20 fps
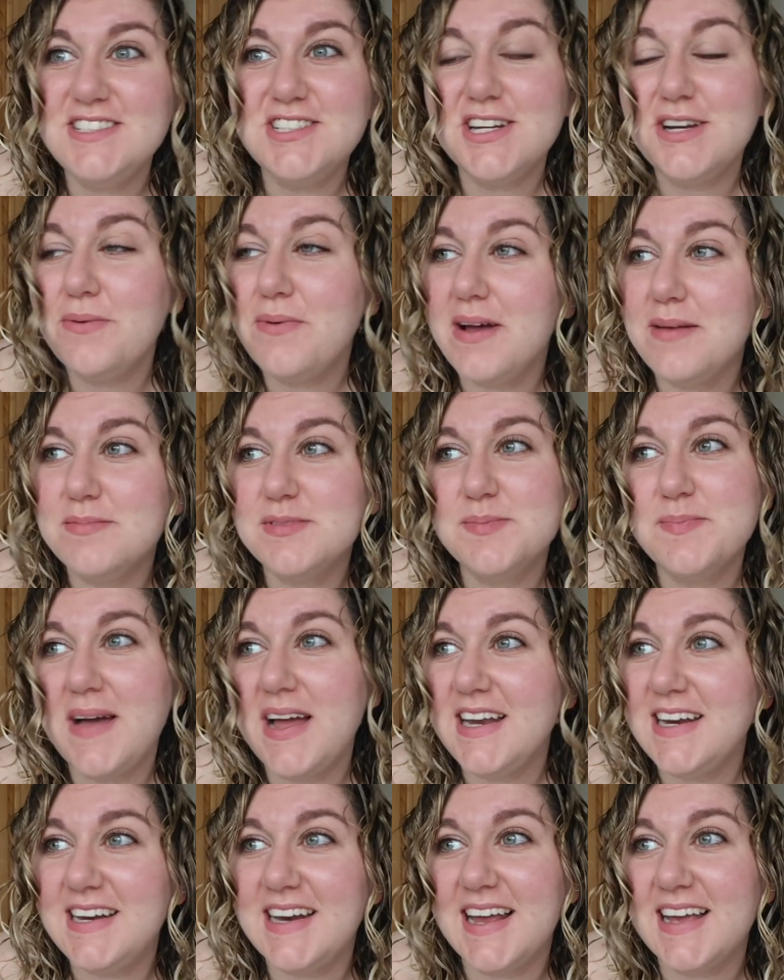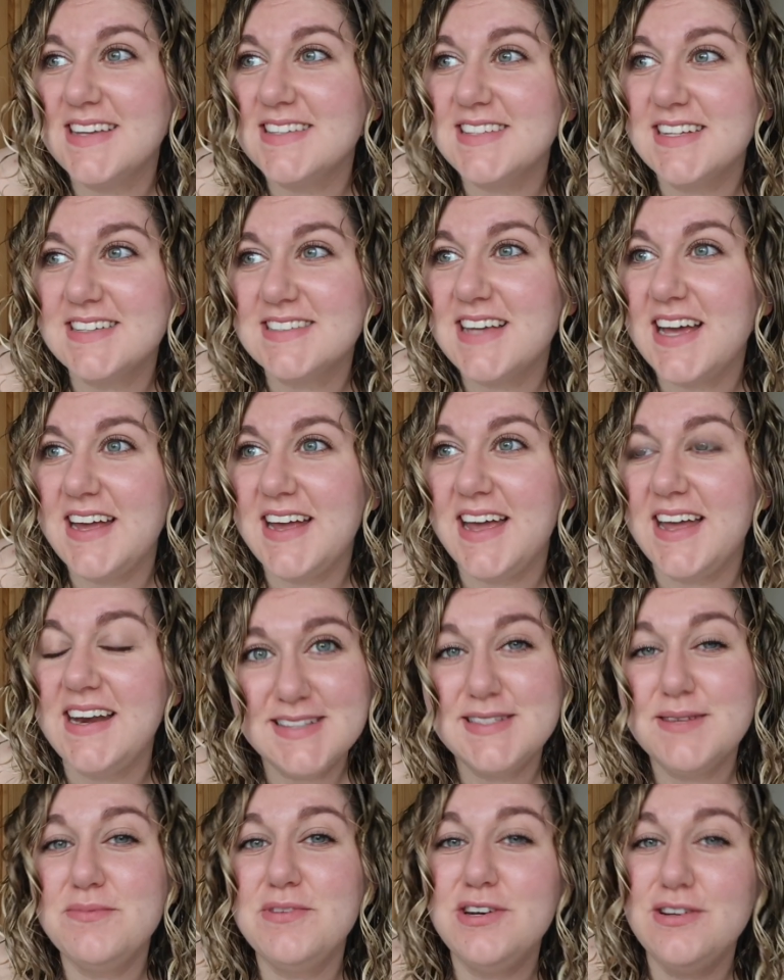Don't know why I'm smiling like it's exciting.
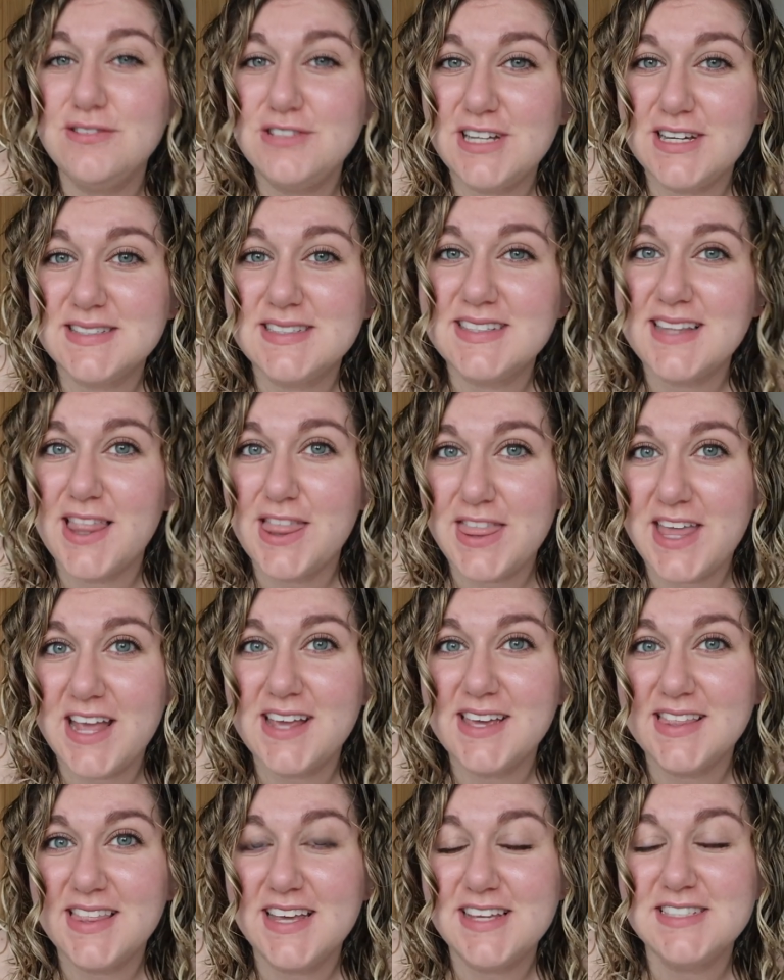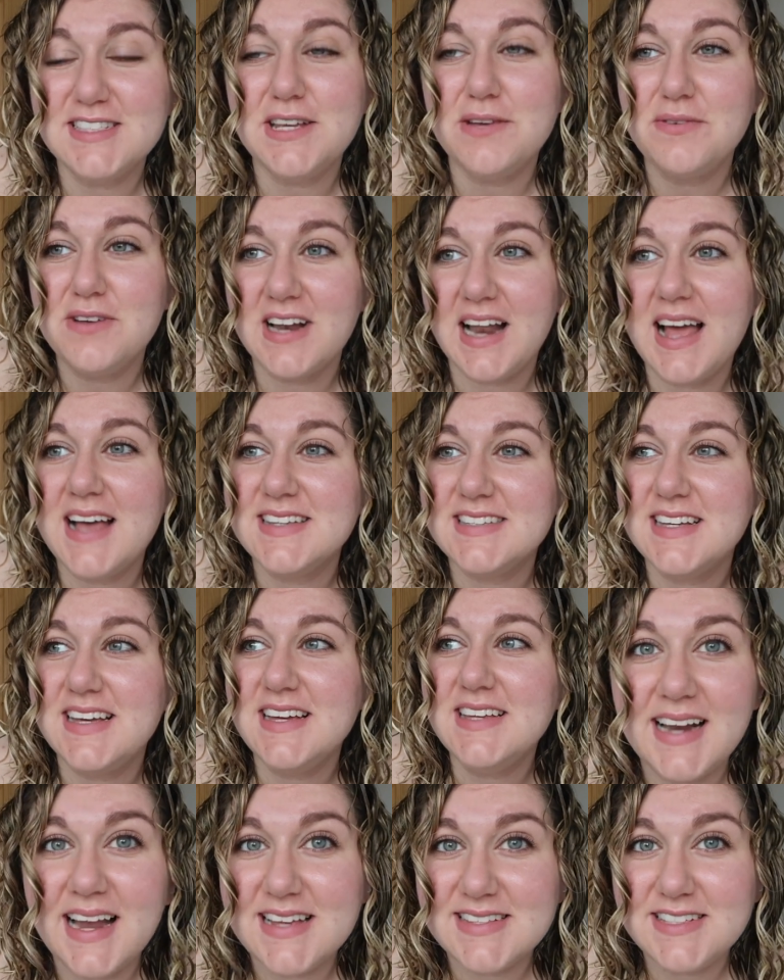As someone who doesn't think they suit
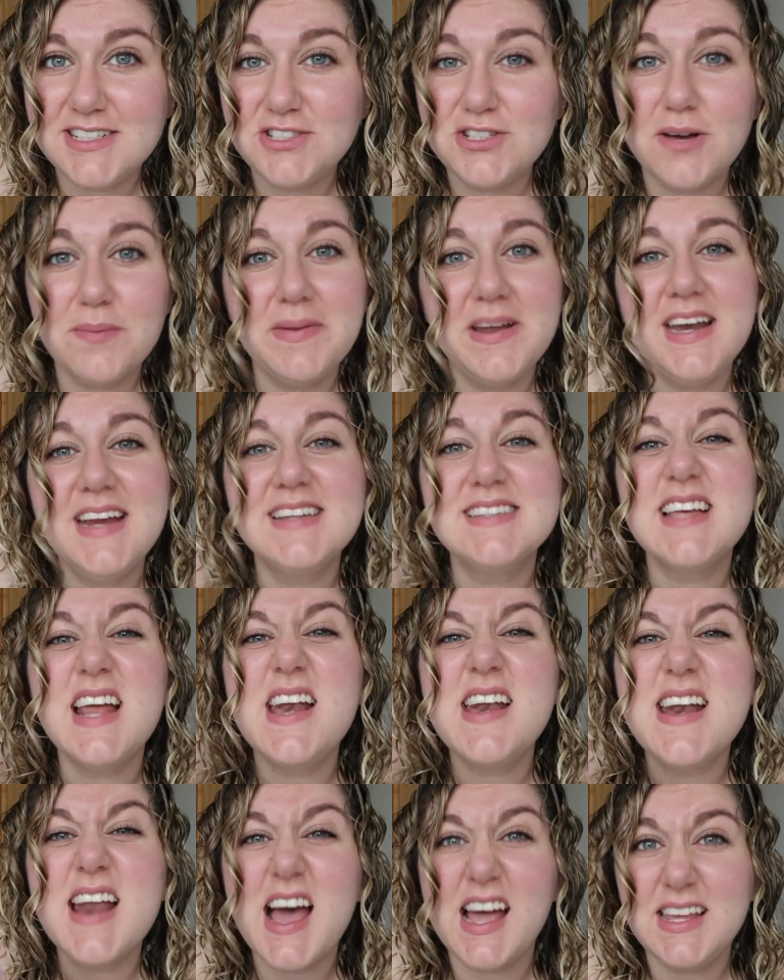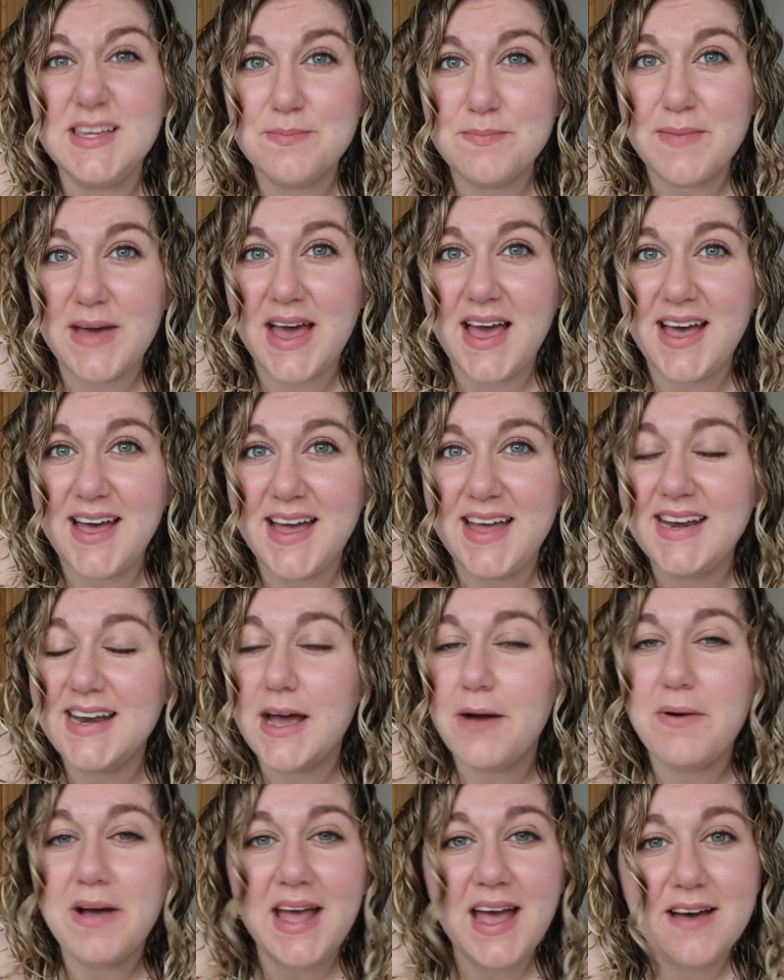glasses, glasses shopping is a nightmare, and
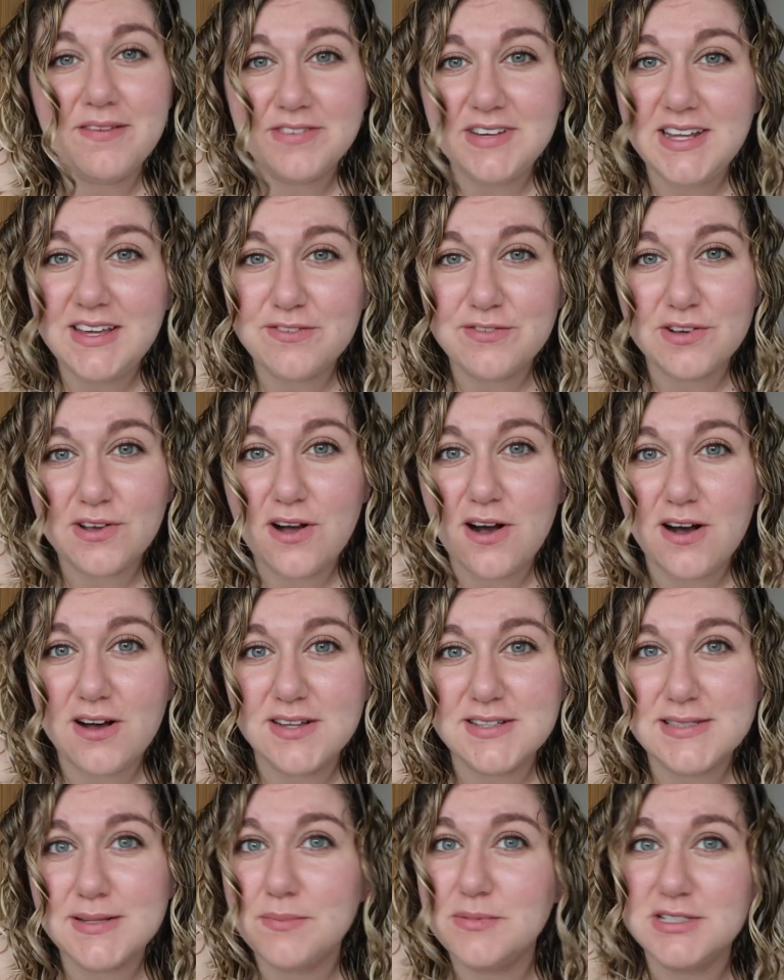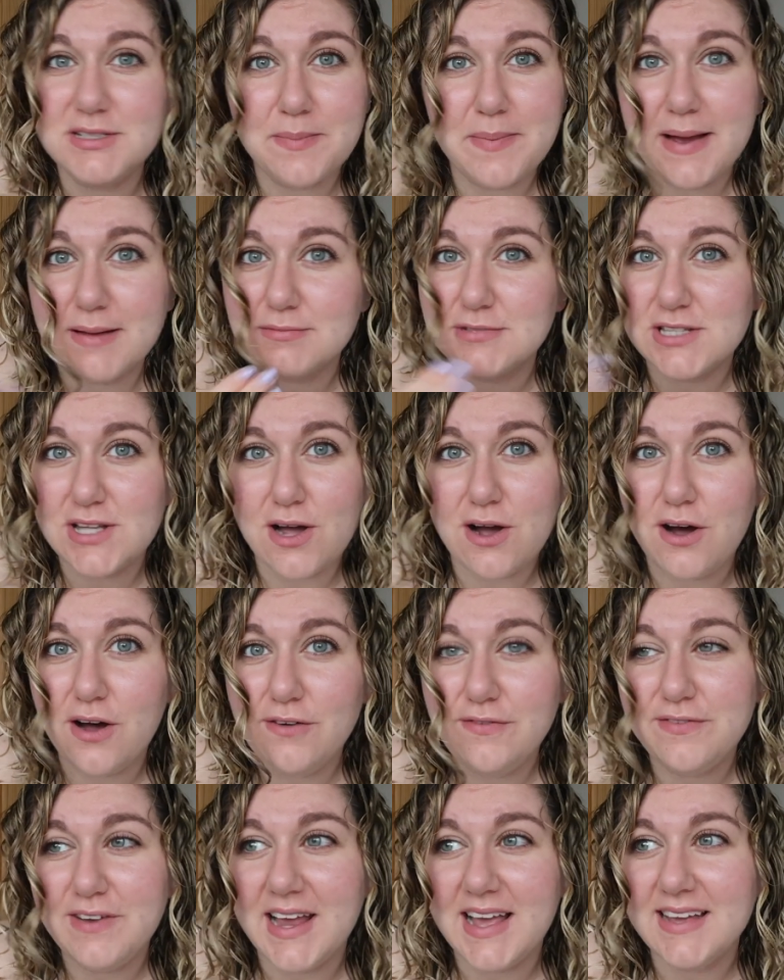now I haven't even got someone to bounce it
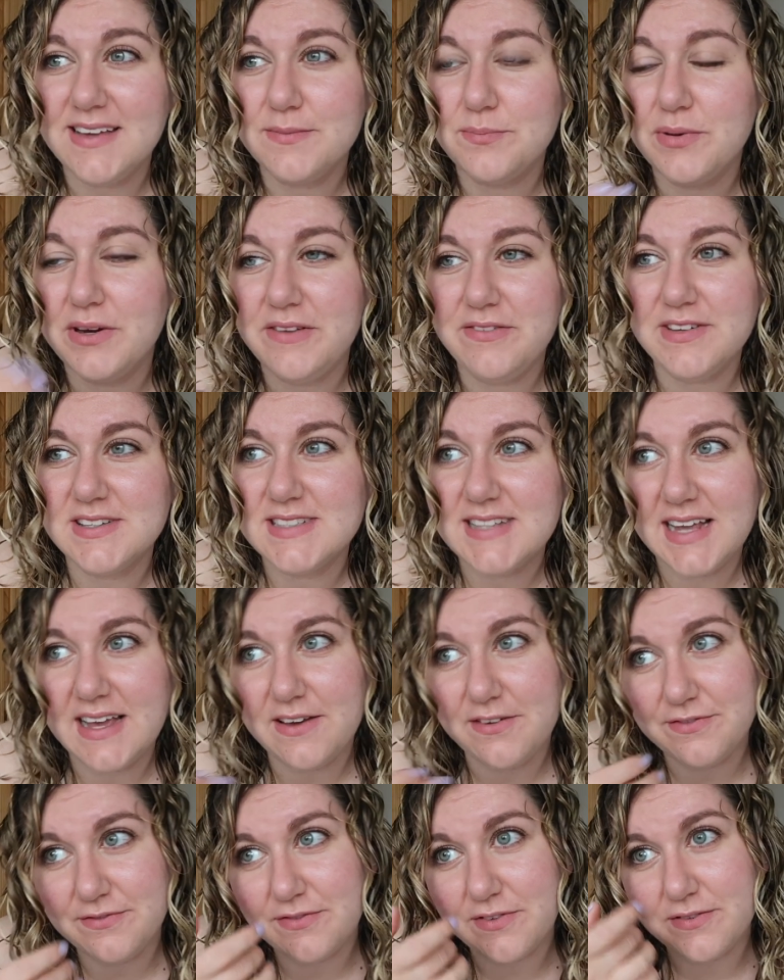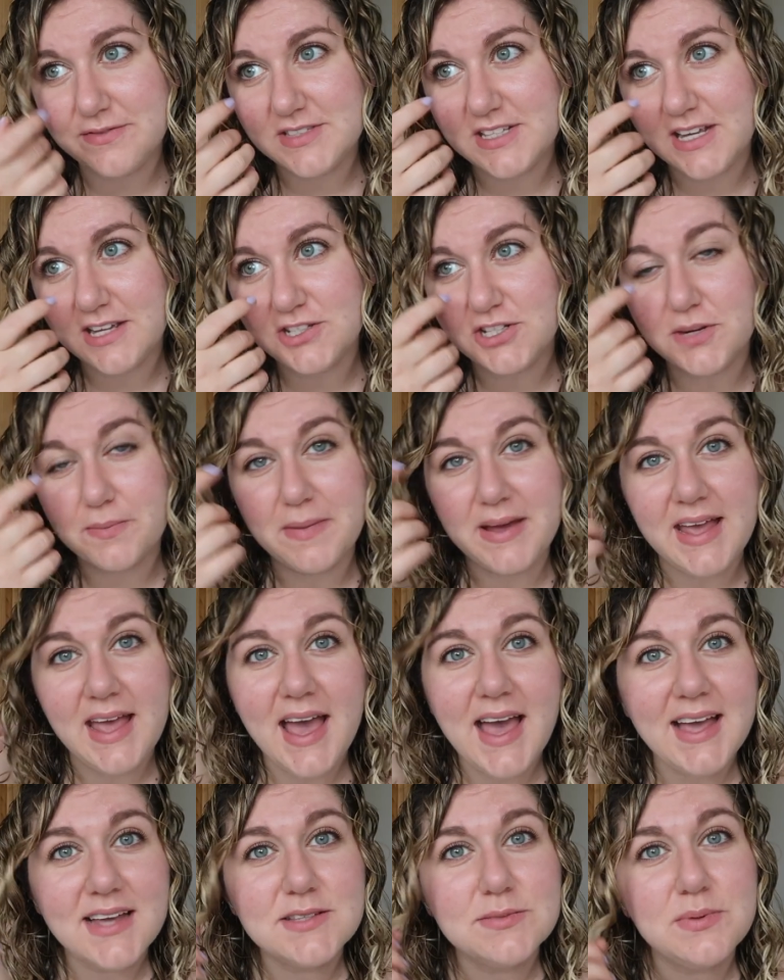off like previously. If obviously I took my
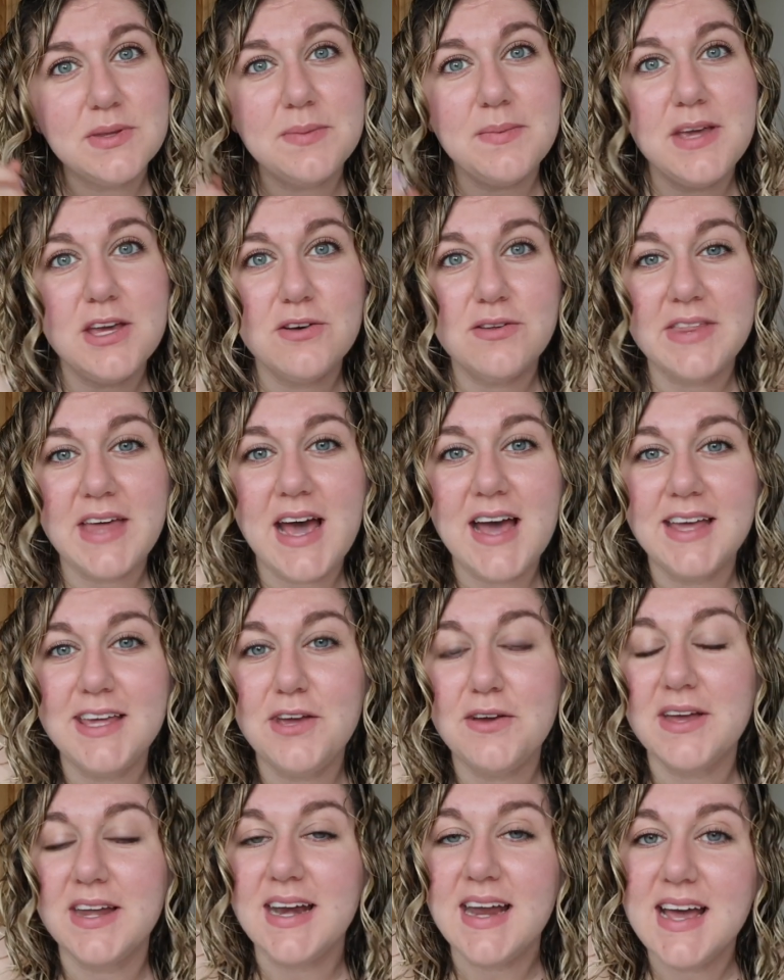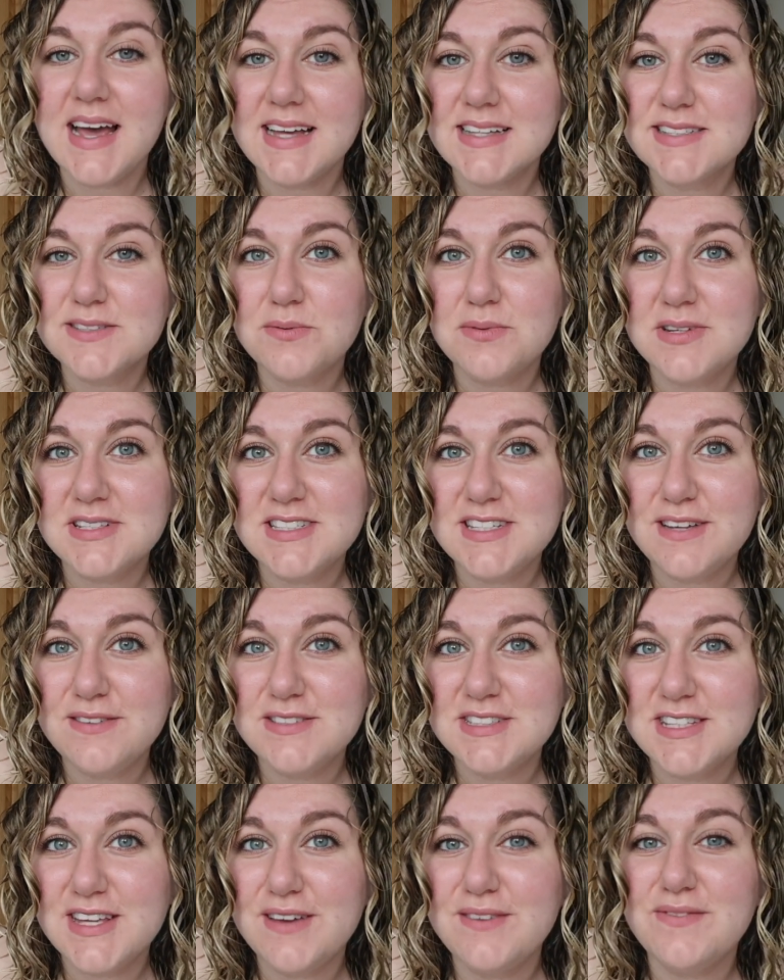ex with me or that, you can ask what
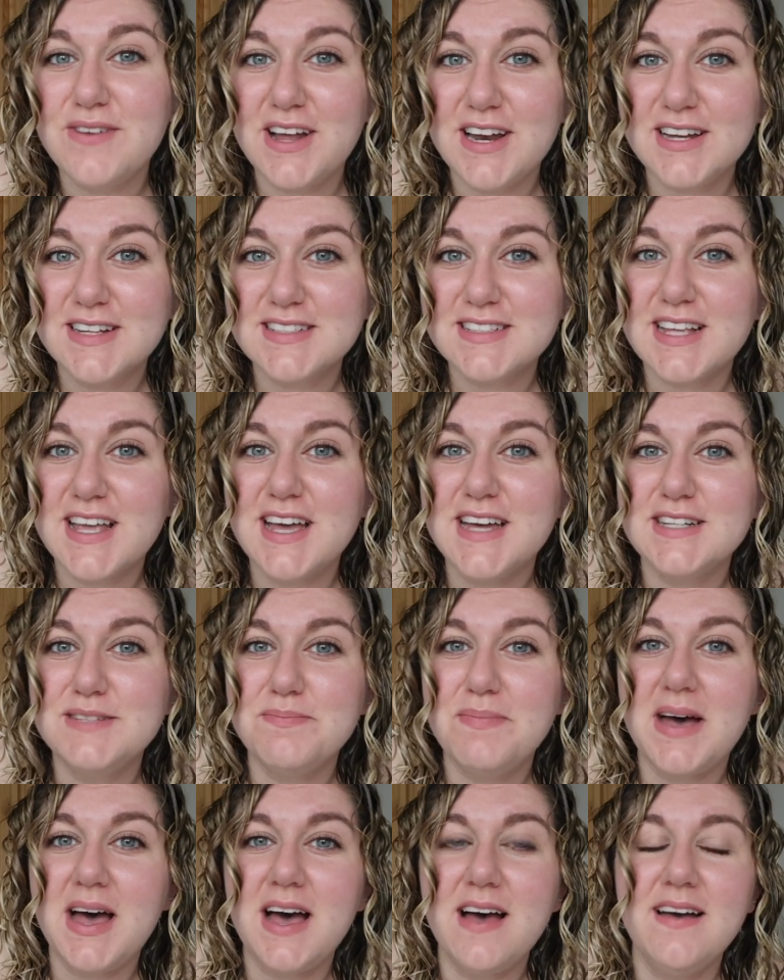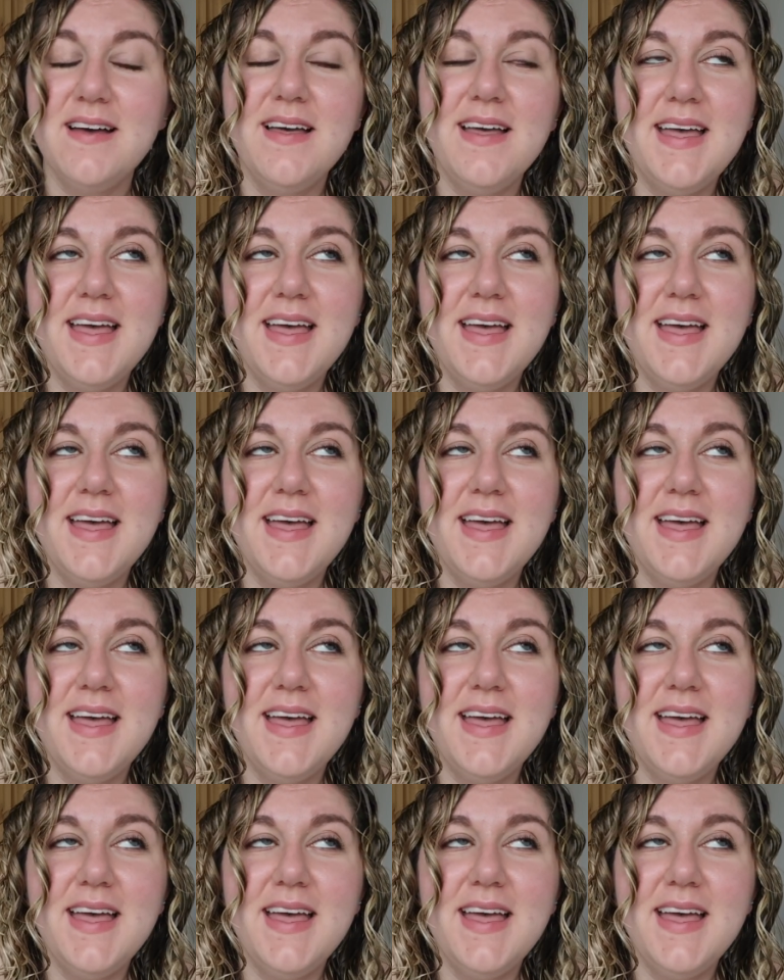suits you and what looks good, but